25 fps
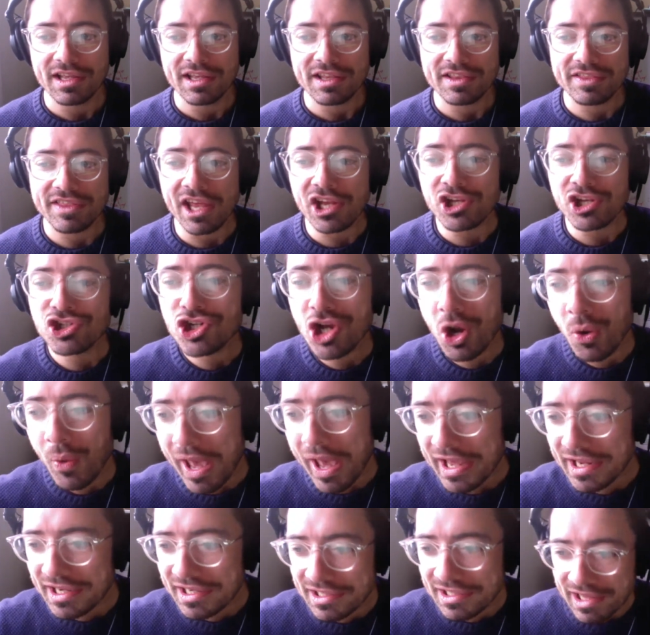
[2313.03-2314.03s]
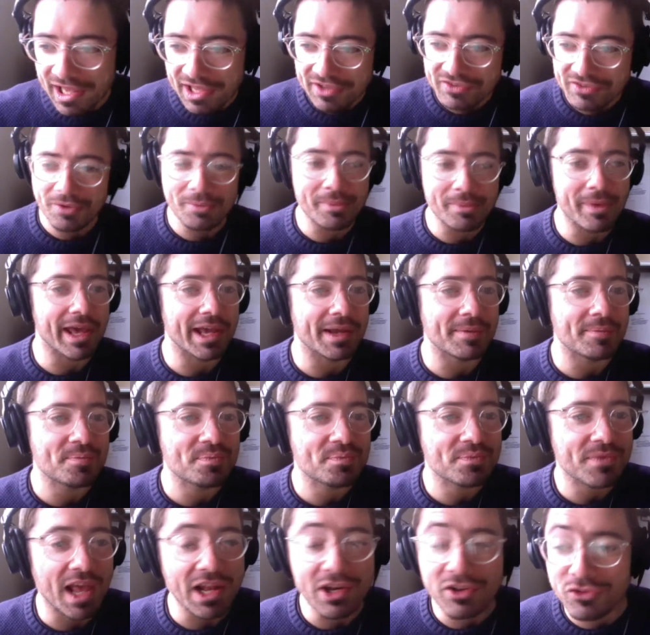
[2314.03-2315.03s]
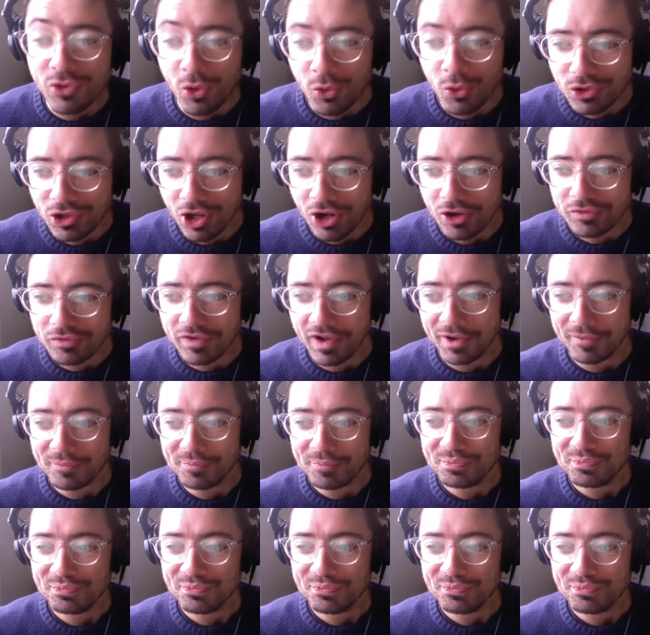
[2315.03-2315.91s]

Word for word: Then Joanne glares at me, and it's all over.